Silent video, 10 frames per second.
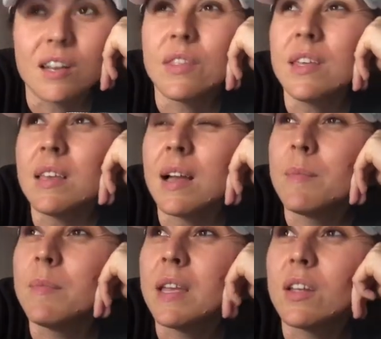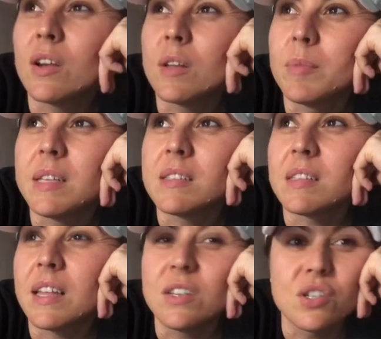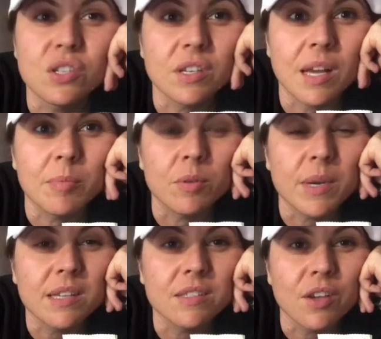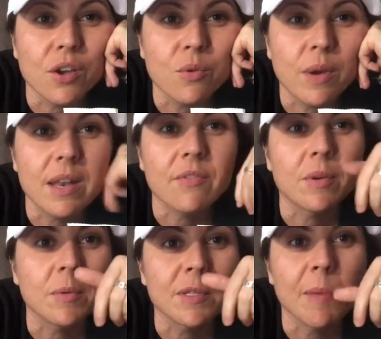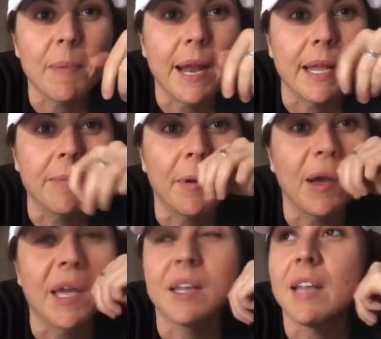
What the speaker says: I think it got a bit sledged a couple of weeks ago when everyone was like panic buying,